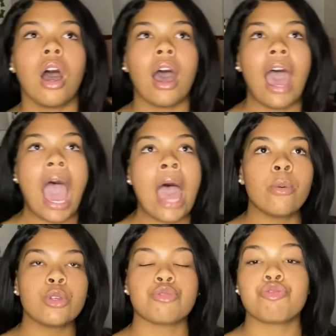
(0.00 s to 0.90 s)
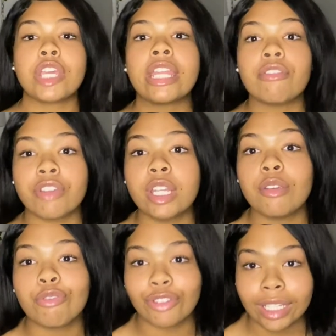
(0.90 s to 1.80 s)
I was really, really,
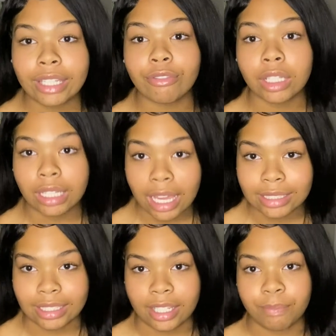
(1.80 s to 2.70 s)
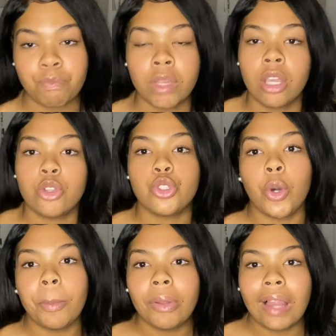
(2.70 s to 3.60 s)
really reluctant to
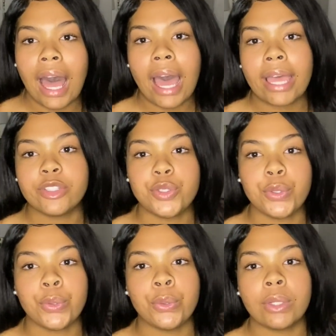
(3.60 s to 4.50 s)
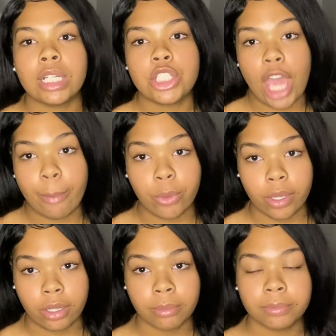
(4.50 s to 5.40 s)
apply to Chapel
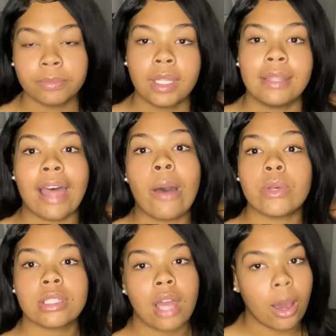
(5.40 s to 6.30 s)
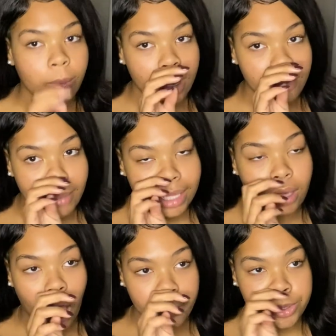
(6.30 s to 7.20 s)
Hill. That was not one of my
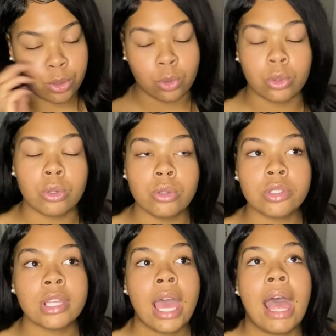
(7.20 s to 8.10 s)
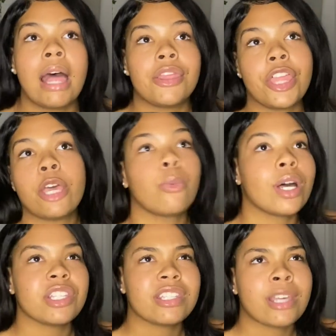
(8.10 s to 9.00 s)
top schools. It
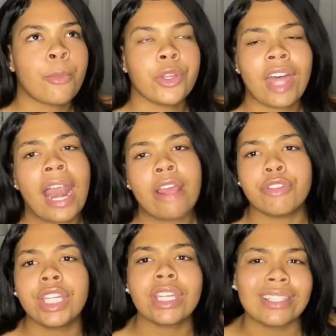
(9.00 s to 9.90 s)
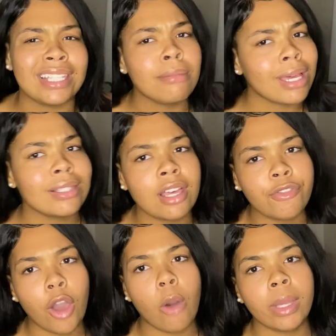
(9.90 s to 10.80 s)
wasn't somewhere that I really could see myself
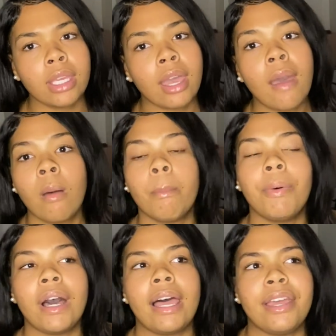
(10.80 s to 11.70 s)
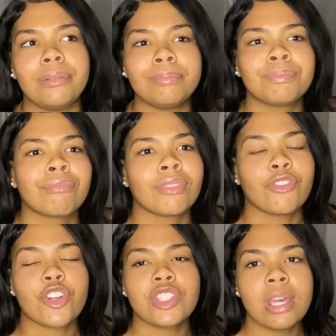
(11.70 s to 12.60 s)
going, but
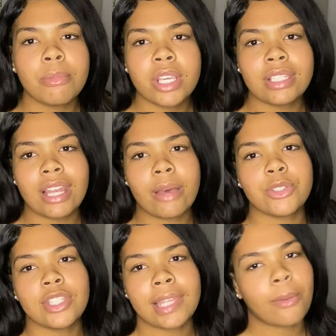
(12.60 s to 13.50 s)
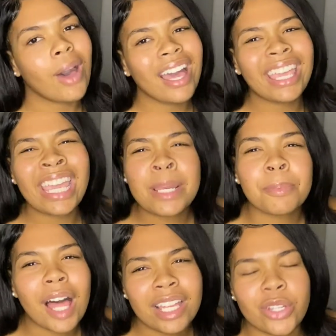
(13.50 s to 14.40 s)
for some reason I was just like, well, I can't
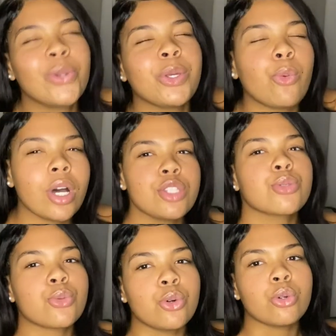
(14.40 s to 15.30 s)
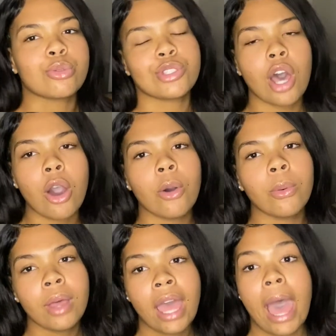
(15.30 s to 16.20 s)
apply to only one school, so
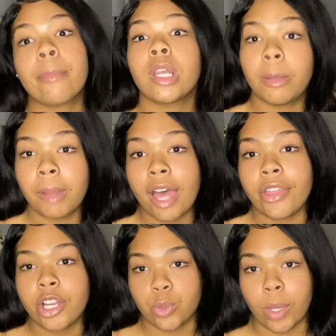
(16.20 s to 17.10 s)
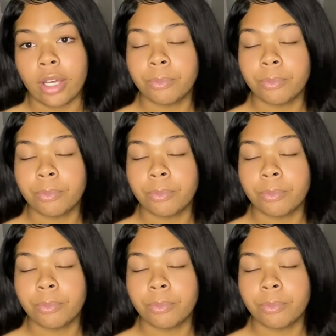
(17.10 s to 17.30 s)
I'm going to apply there as well.